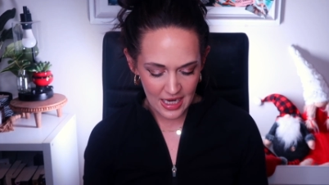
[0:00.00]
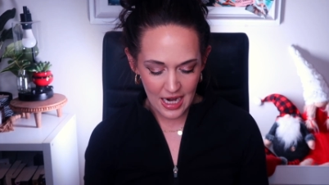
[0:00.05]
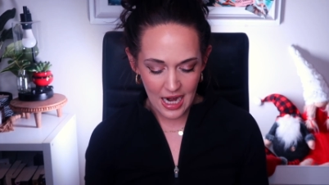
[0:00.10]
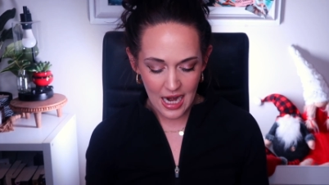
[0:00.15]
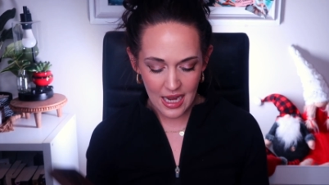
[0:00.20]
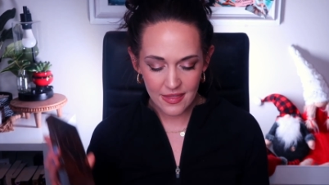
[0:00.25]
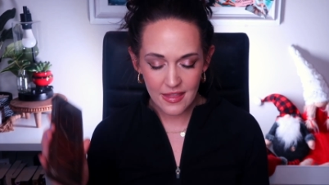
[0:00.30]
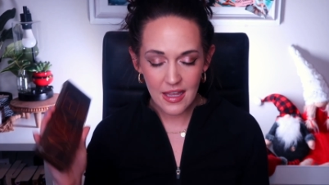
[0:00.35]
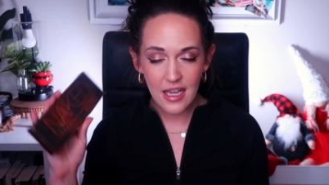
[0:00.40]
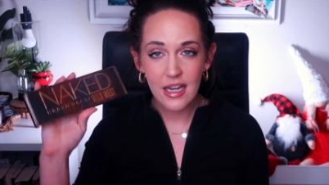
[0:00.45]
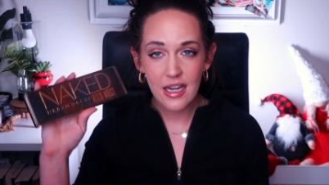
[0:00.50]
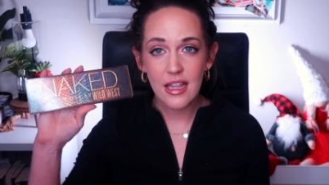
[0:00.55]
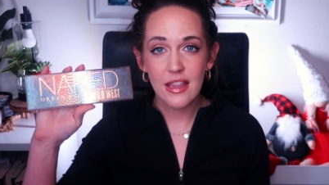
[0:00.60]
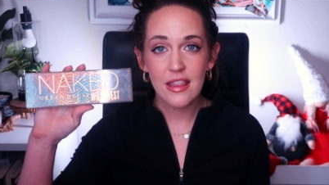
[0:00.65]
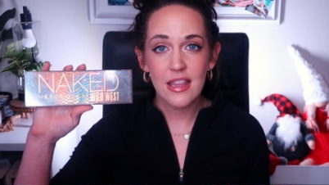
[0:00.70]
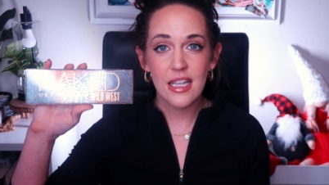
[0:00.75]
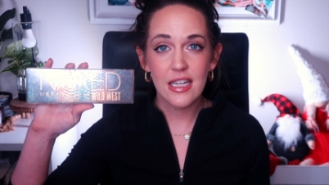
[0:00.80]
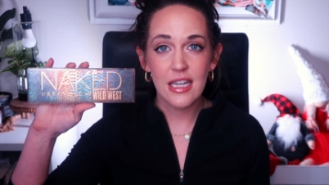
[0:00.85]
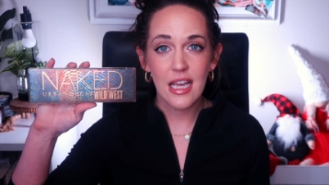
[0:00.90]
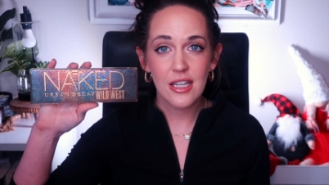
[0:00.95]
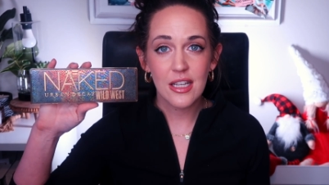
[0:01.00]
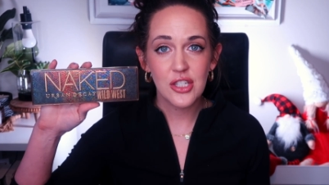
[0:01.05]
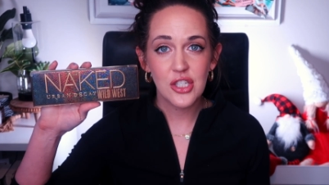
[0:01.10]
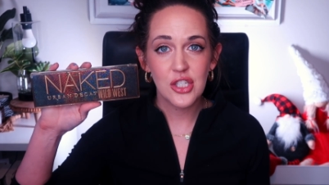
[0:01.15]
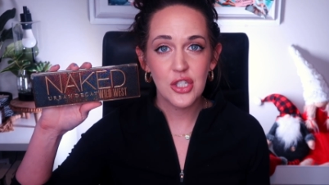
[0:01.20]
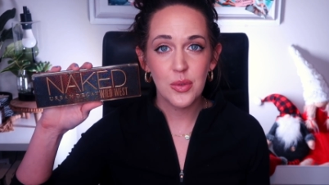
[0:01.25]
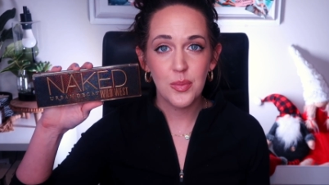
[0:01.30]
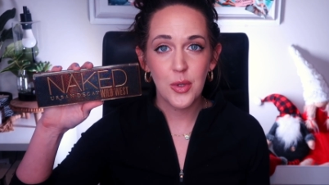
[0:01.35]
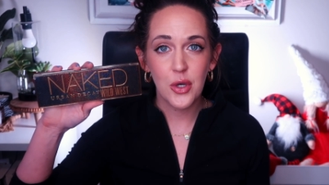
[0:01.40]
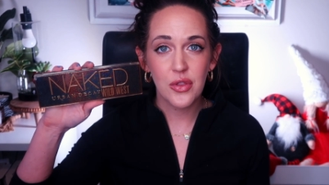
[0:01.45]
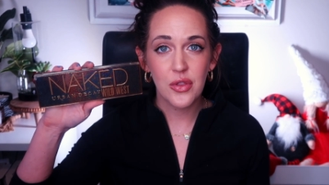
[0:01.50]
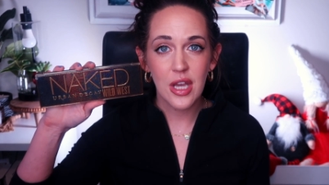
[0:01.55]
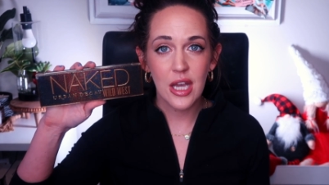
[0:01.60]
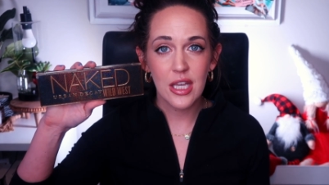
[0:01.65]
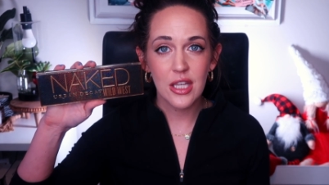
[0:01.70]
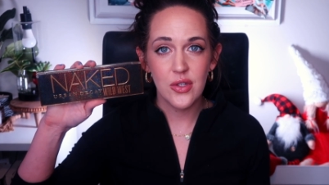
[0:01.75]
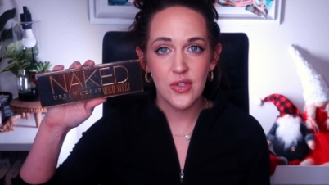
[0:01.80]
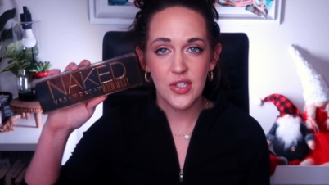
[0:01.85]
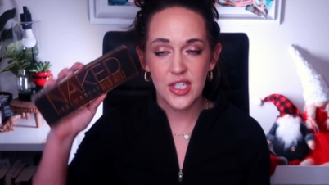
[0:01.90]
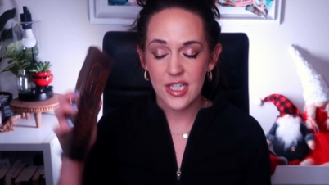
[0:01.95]
And then the next two both
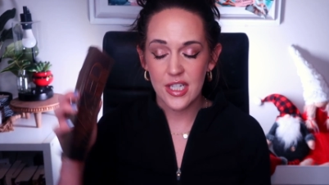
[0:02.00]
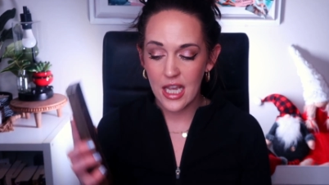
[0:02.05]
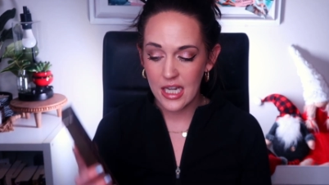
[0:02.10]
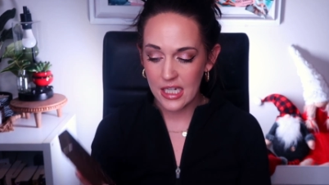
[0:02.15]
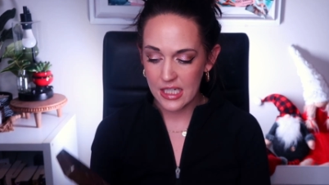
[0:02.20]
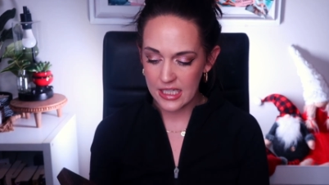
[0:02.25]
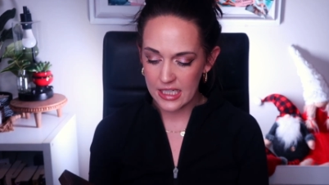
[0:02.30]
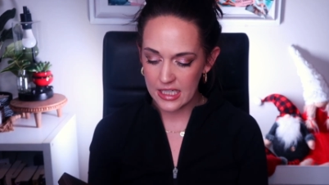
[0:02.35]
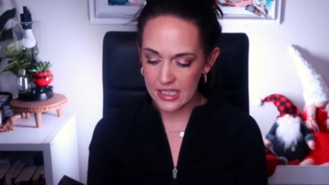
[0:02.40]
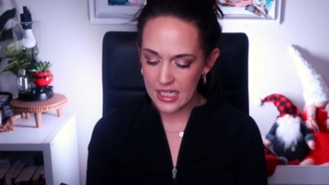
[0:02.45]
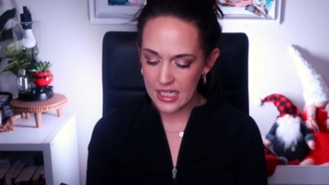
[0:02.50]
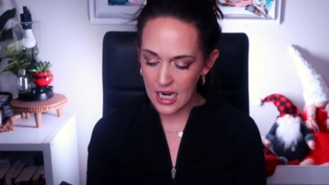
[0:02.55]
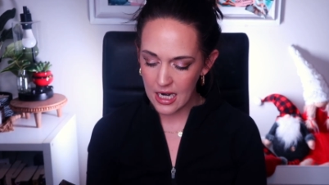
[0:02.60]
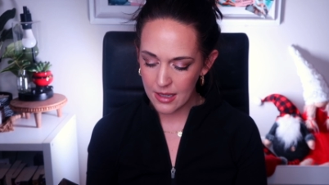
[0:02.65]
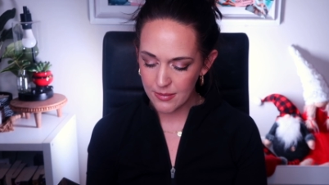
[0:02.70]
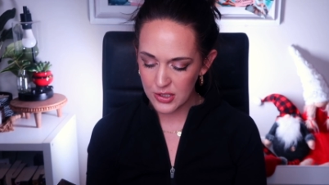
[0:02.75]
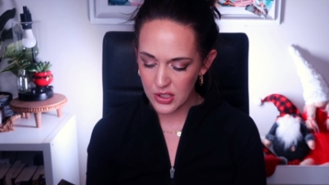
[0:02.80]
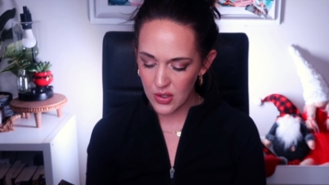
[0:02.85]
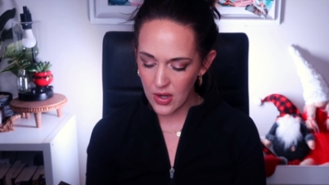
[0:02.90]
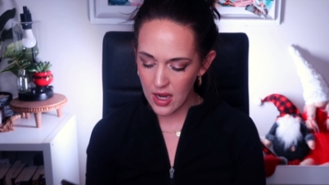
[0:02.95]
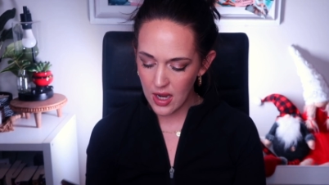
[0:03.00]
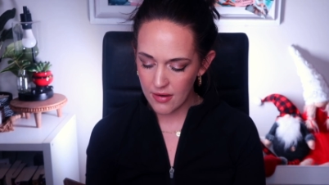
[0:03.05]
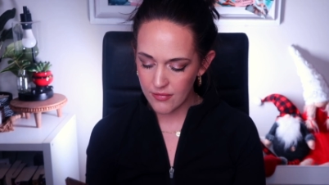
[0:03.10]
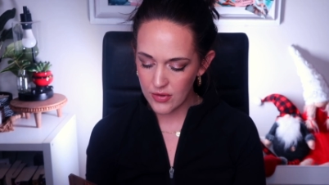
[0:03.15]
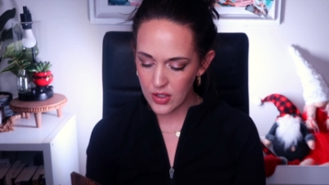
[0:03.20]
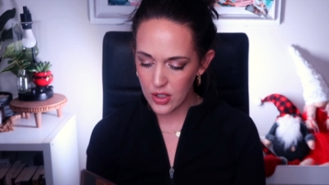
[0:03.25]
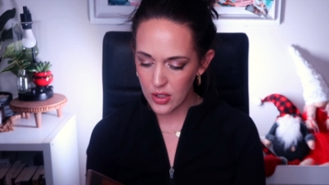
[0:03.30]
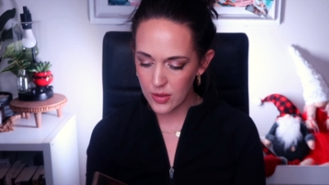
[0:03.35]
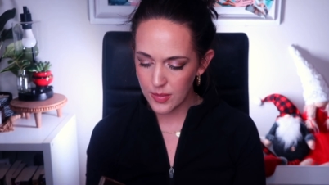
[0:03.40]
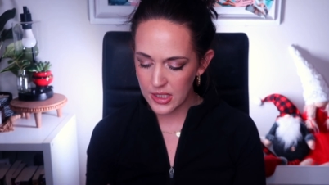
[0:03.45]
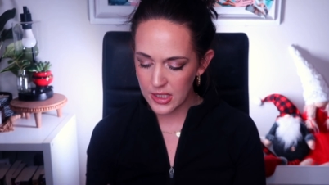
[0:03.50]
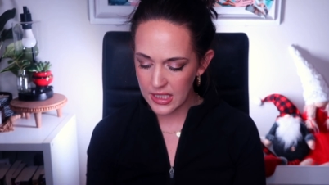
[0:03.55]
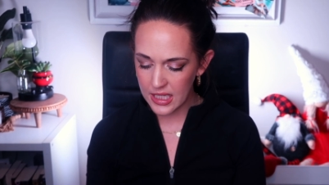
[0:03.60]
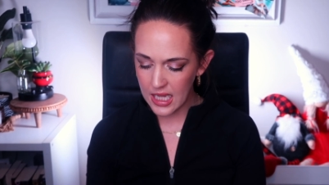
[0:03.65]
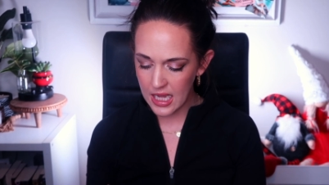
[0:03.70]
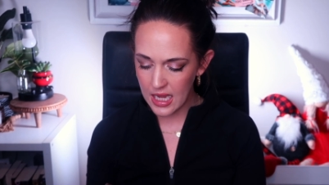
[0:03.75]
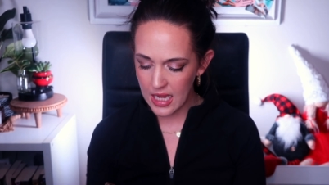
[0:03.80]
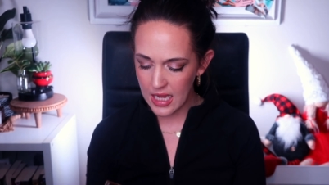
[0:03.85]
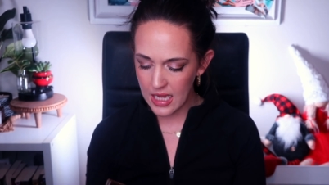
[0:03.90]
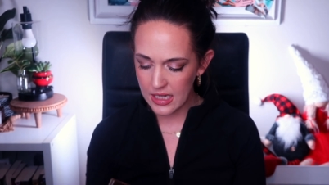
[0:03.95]
got used 19 times. So I have the Urban
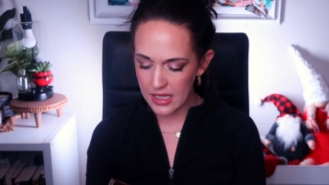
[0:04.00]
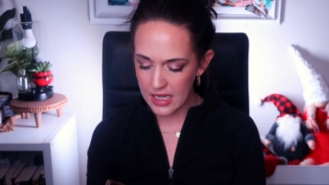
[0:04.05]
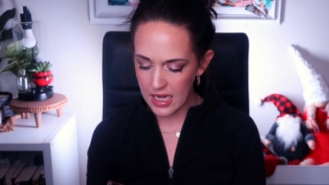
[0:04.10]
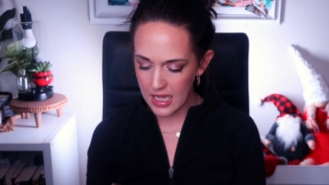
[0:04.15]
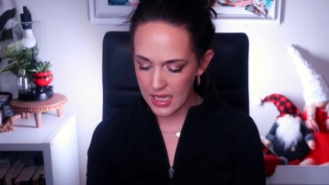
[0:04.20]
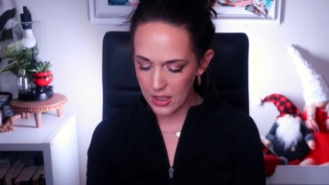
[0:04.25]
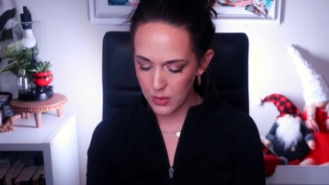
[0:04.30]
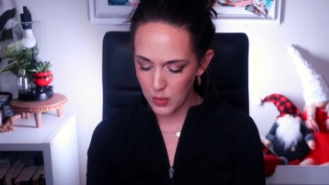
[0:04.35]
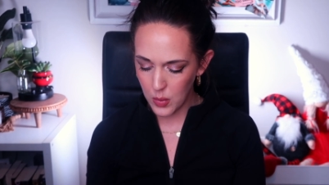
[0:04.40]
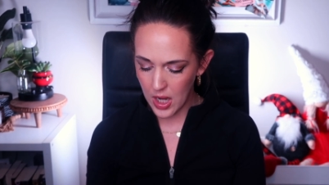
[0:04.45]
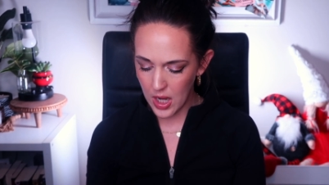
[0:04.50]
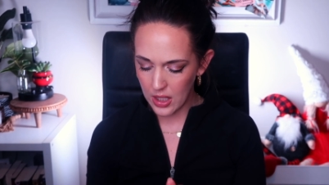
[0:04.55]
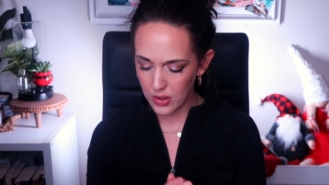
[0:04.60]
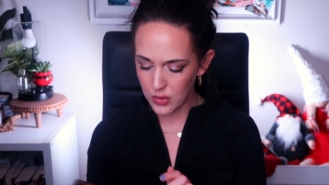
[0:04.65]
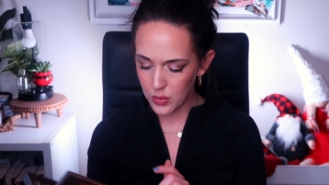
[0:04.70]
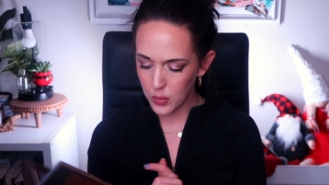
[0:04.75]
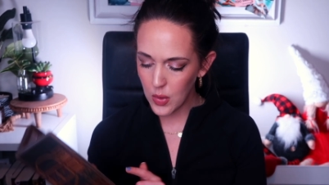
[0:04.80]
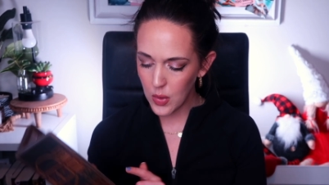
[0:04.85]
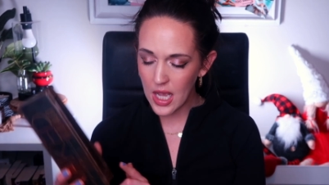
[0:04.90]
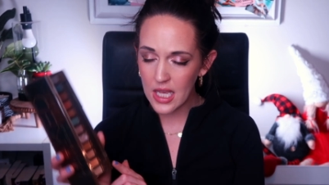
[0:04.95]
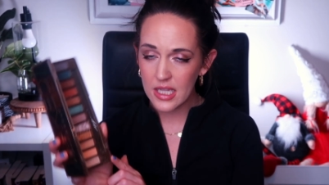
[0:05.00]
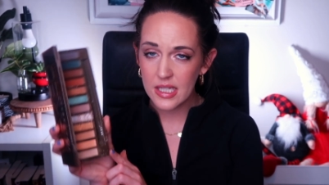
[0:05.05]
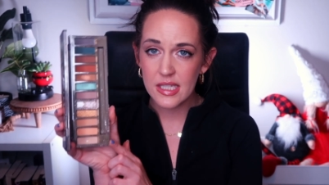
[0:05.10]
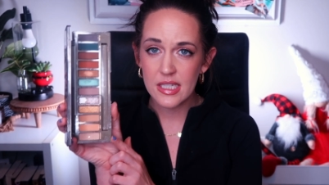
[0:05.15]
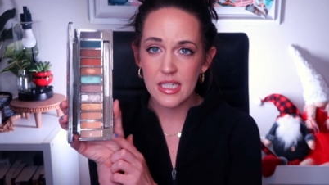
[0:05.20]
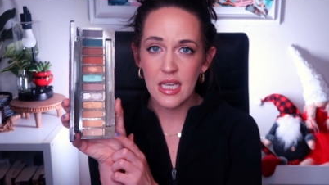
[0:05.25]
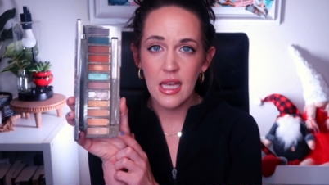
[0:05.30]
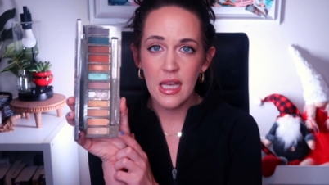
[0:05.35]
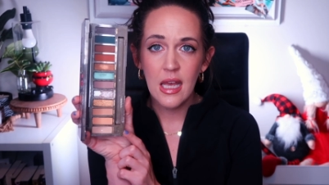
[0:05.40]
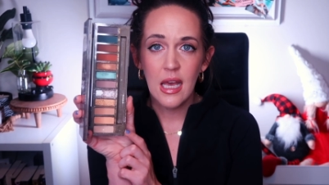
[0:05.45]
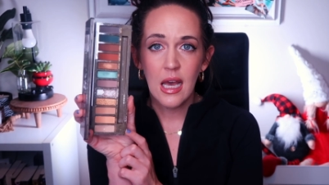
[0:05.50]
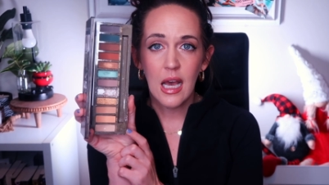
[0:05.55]
Decay Naked Wild West.